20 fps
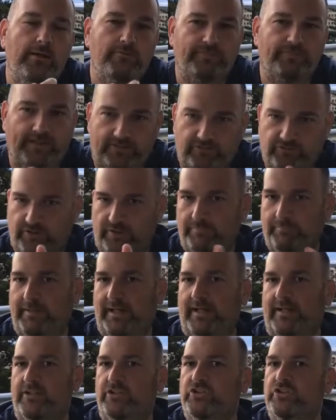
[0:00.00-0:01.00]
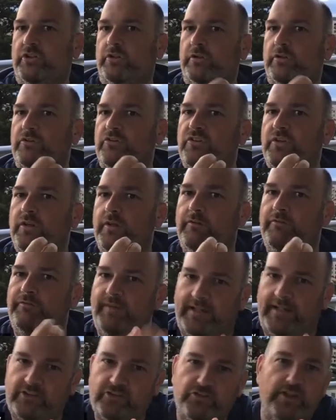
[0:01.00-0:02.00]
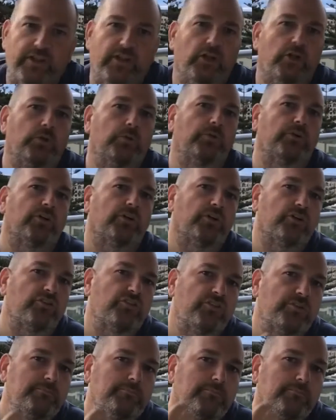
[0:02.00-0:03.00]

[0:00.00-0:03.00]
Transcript: factory managers, factory owners,